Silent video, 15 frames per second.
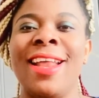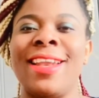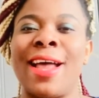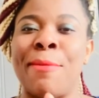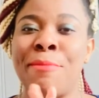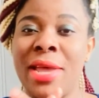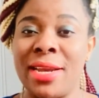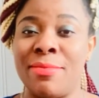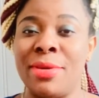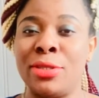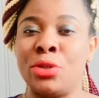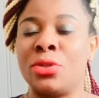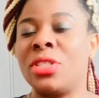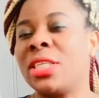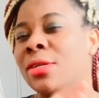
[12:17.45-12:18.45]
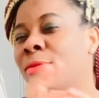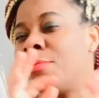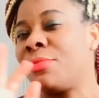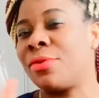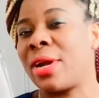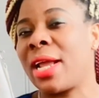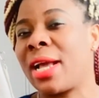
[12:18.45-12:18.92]
that made me to take
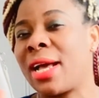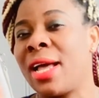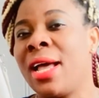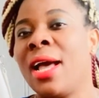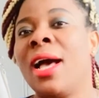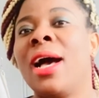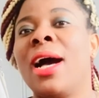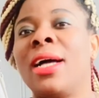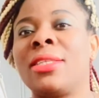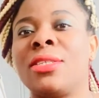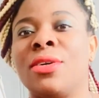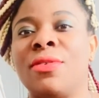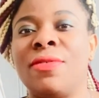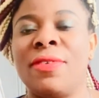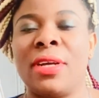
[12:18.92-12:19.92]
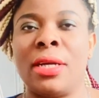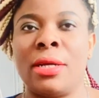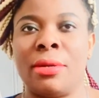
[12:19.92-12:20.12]
break out of